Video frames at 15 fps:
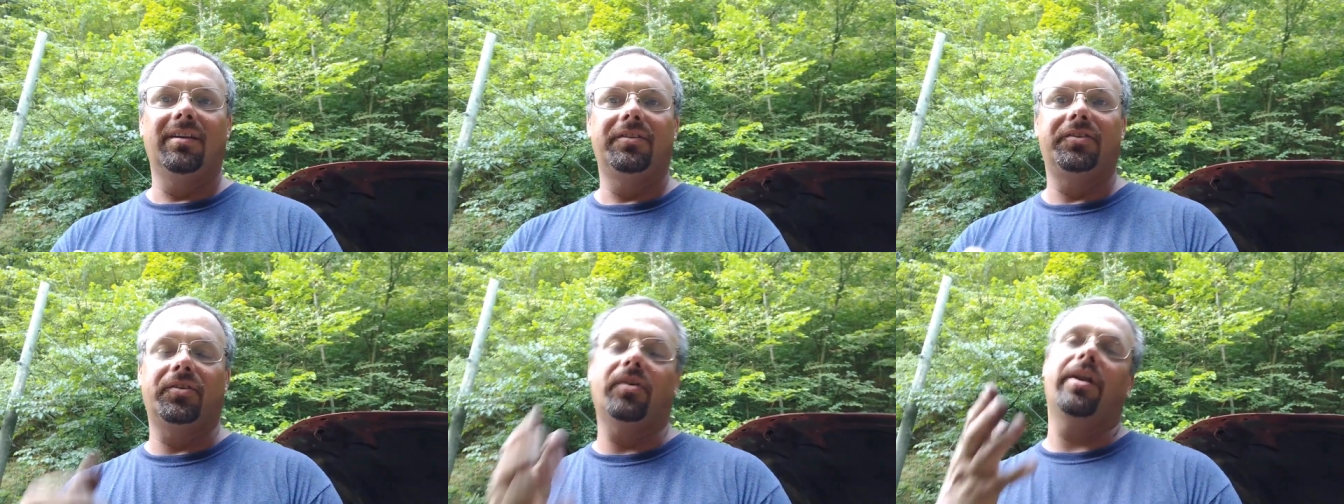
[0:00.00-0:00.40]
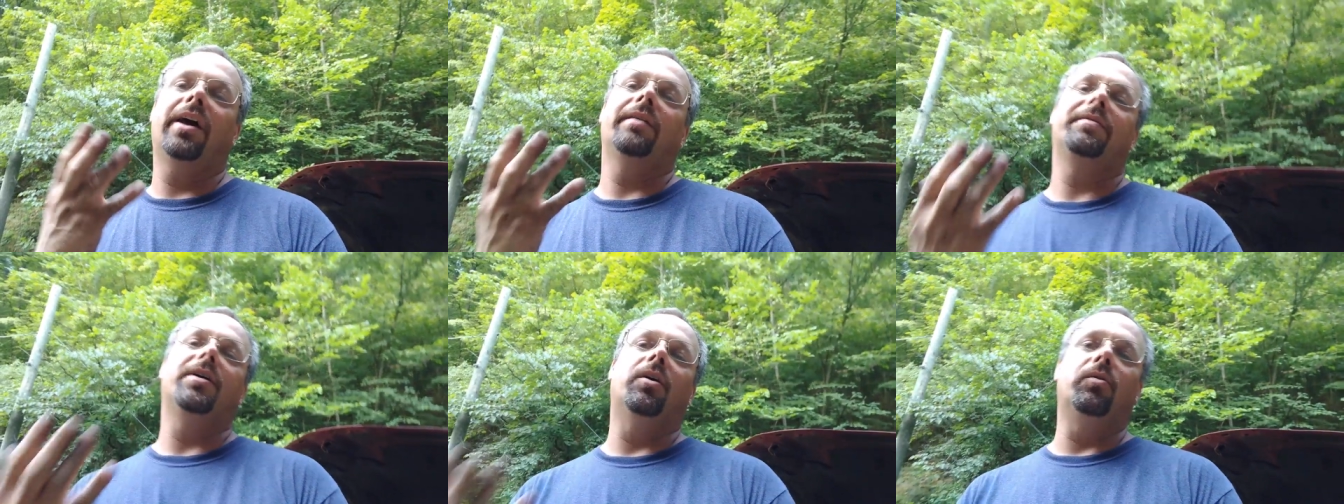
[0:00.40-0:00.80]
you're going to
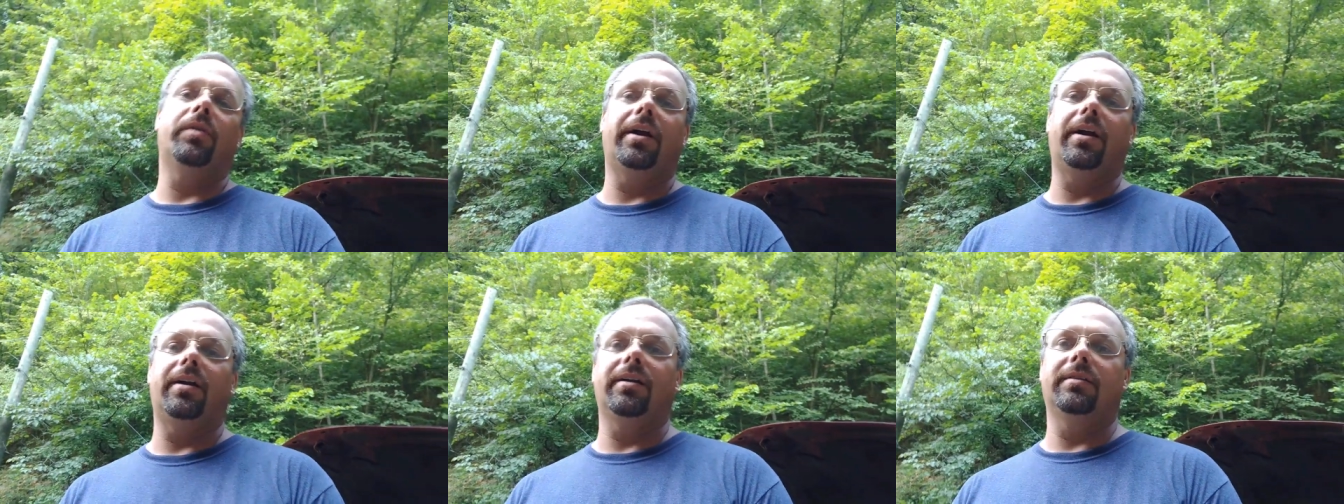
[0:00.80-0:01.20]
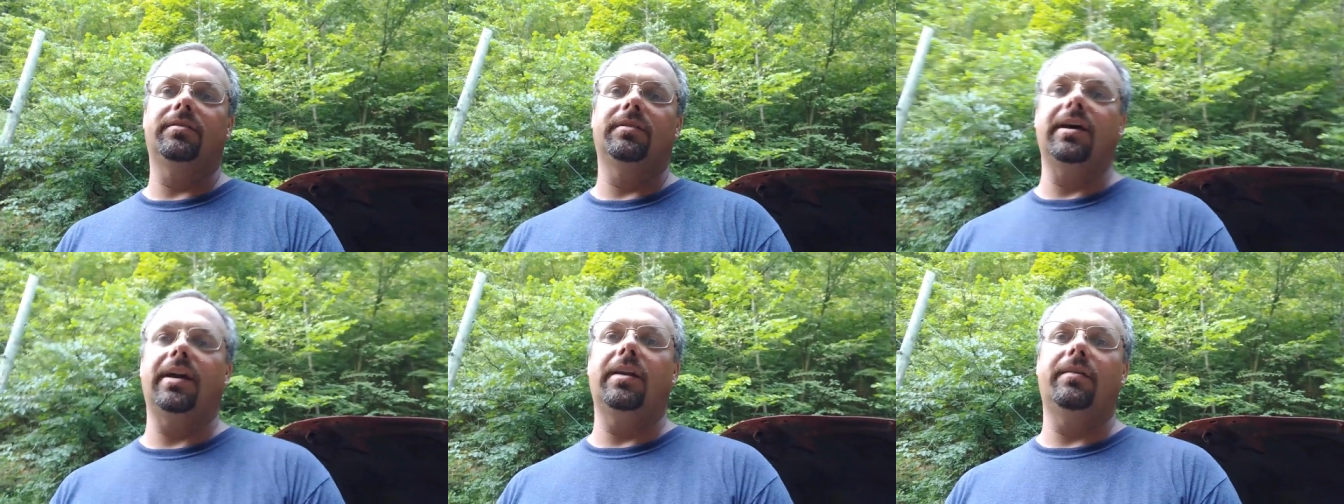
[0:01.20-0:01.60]
have cold air. It's
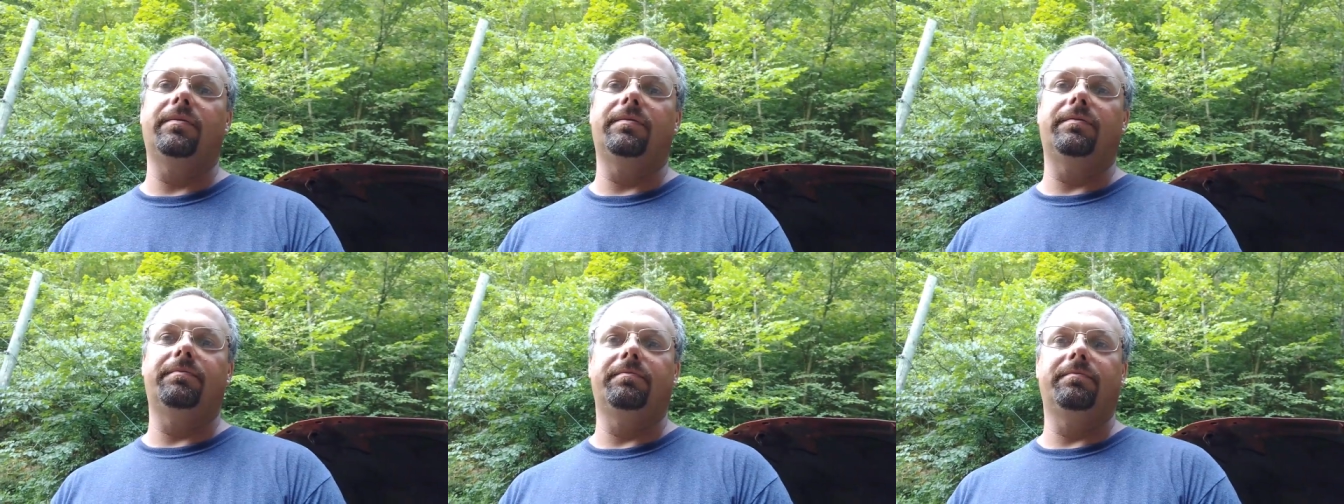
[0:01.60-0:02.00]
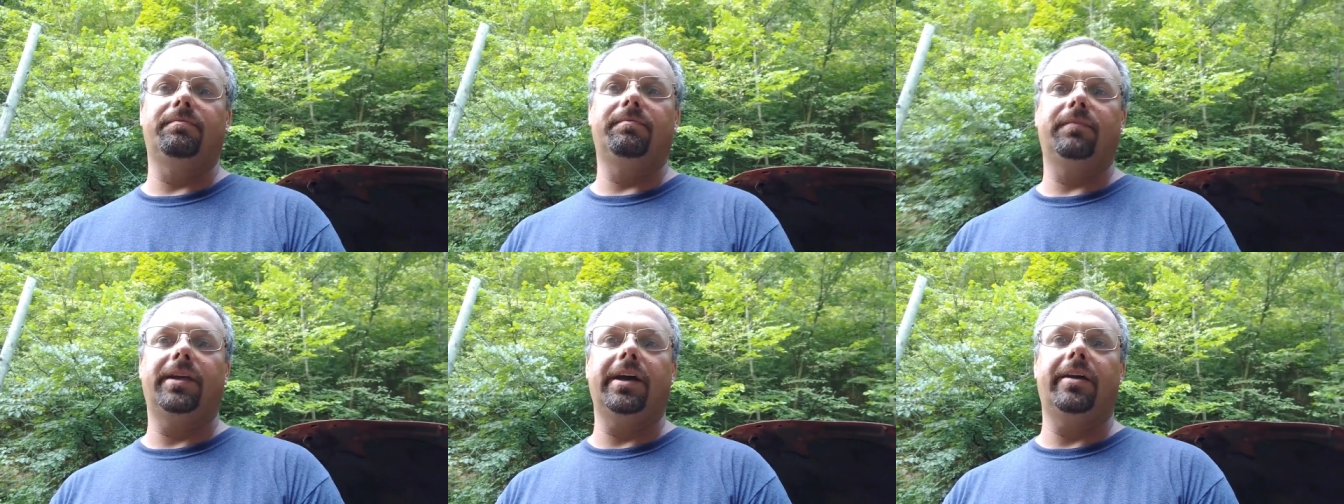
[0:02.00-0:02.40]
kind of
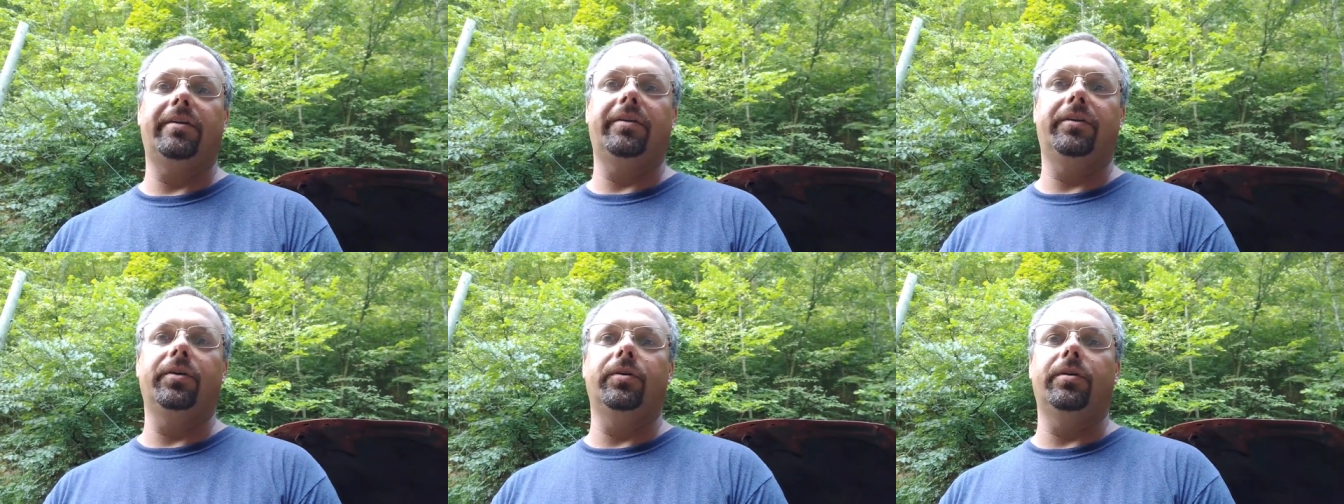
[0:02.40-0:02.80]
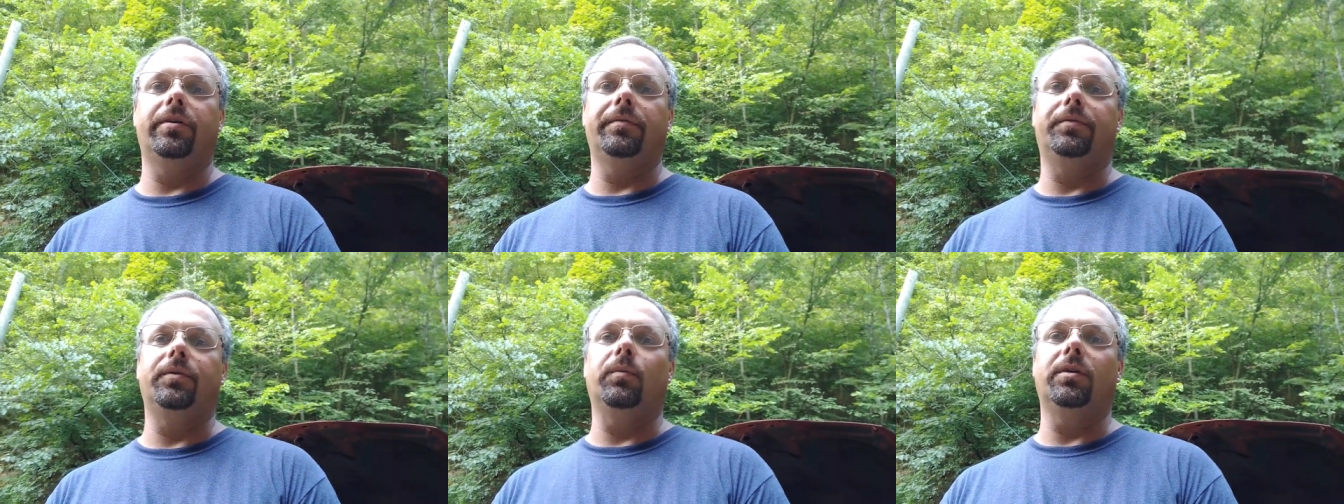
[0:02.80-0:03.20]

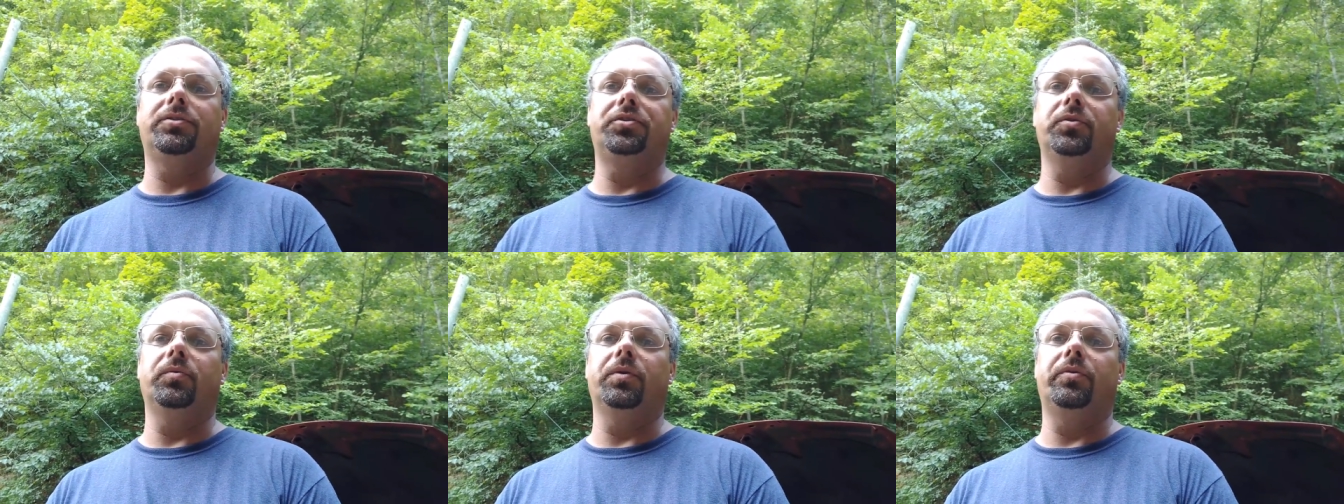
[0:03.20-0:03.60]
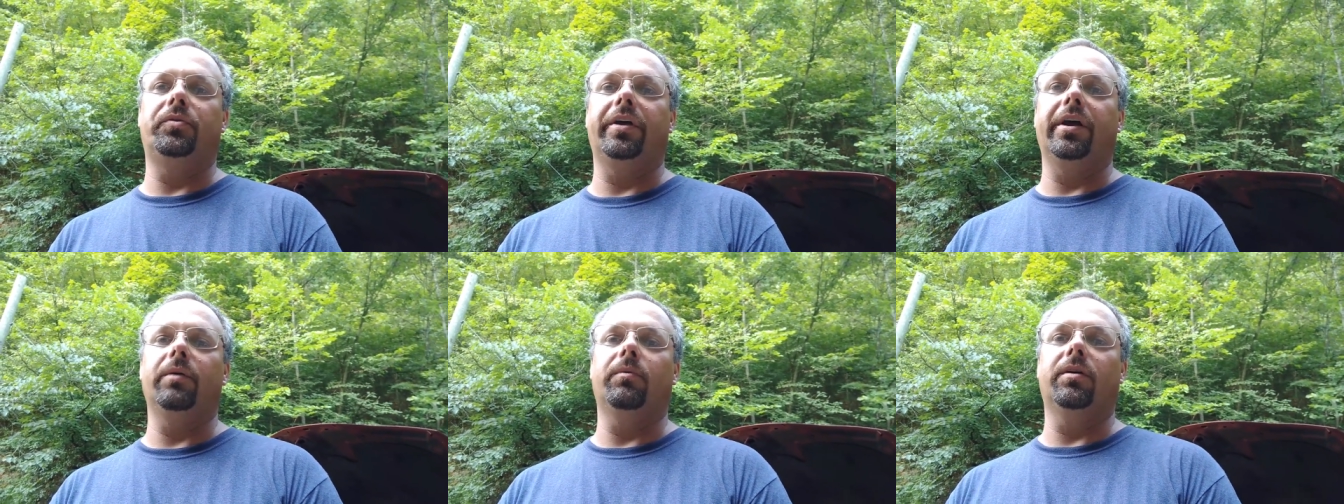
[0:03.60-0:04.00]
counterintuitive to what you would
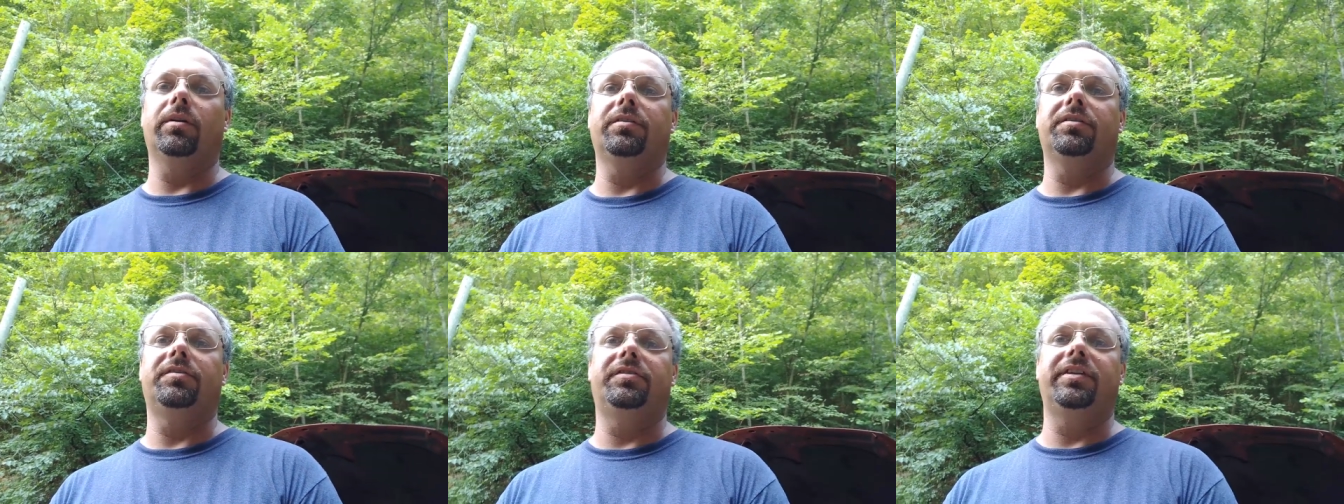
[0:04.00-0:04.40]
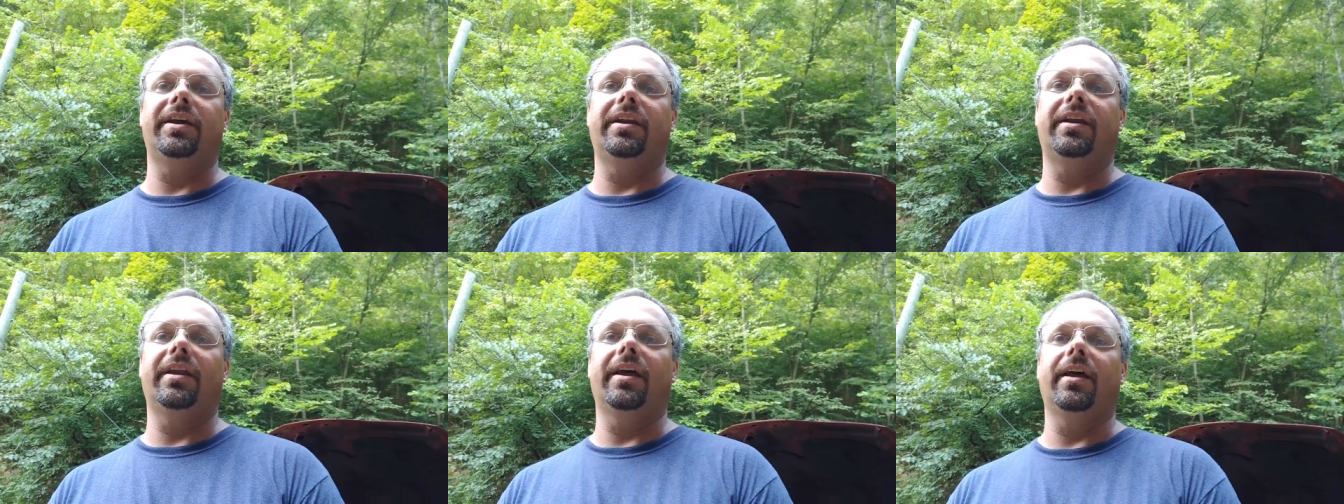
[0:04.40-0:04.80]
really want to
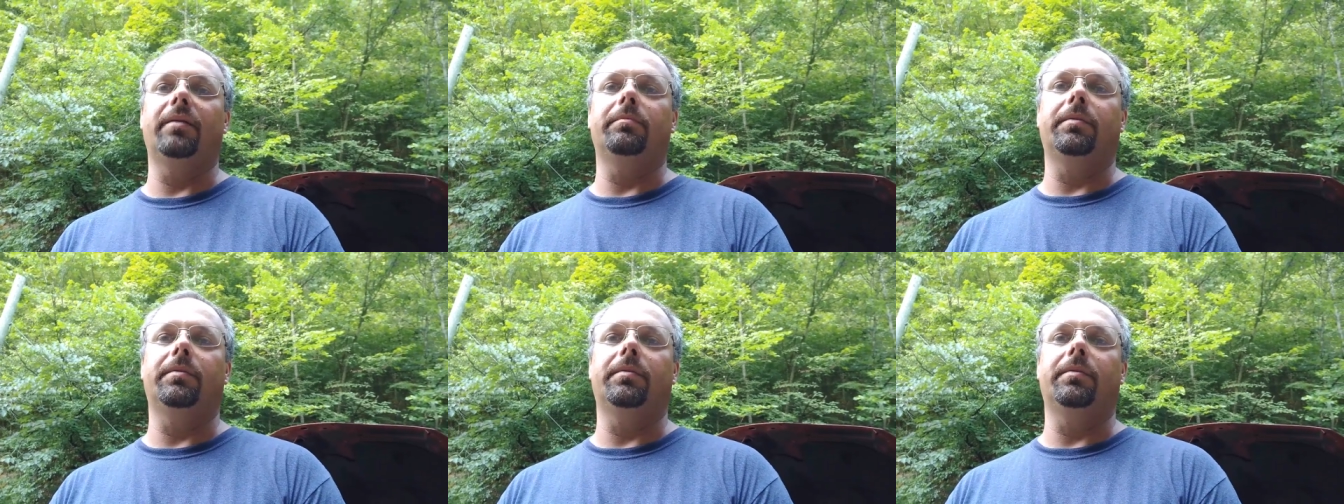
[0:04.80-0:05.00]
set it at.